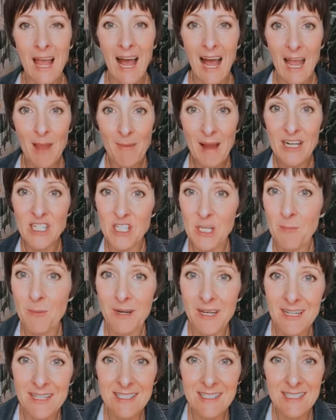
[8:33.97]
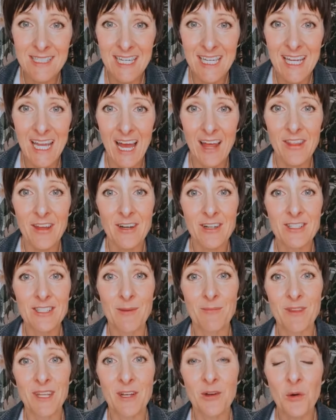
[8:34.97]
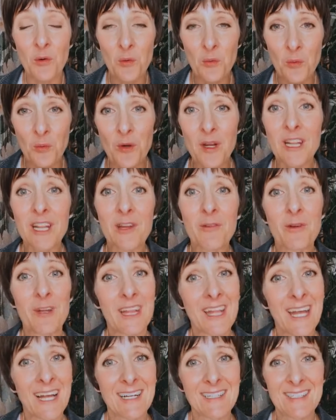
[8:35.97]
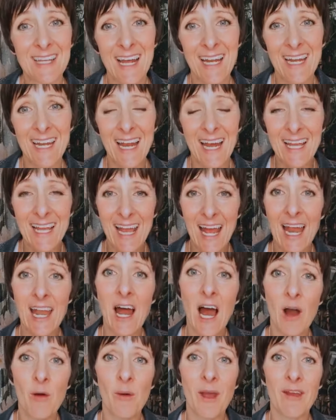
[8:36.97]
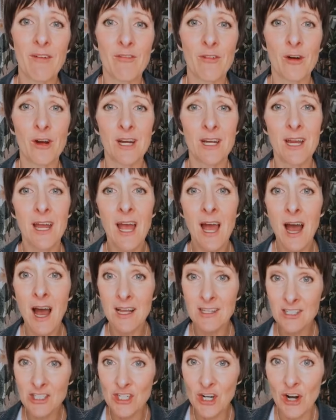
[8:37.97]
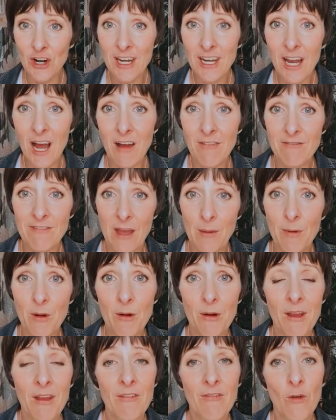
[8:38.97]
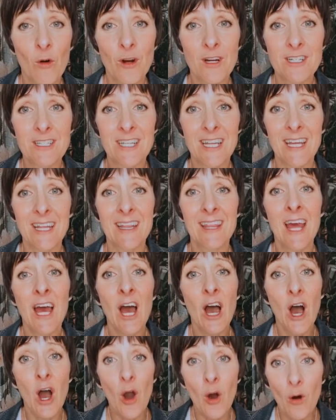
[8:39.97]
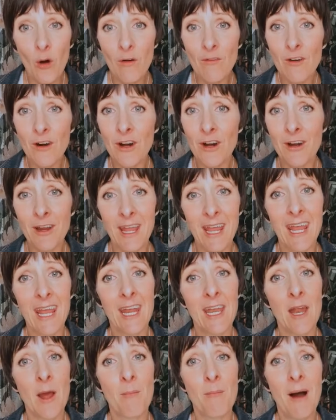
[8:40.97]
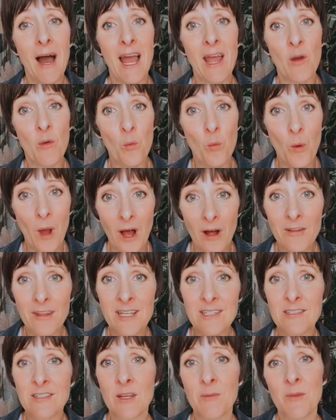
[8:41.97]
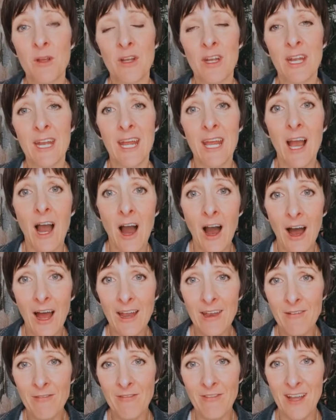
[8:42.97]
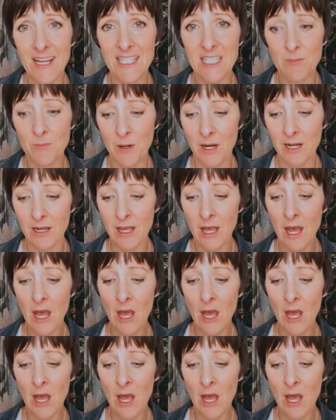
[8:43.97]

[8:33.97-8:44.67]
I'm actually putting together something really, really exciting. I cannot wait for it. Starting on February 14th, over in my wellness community on Facebook,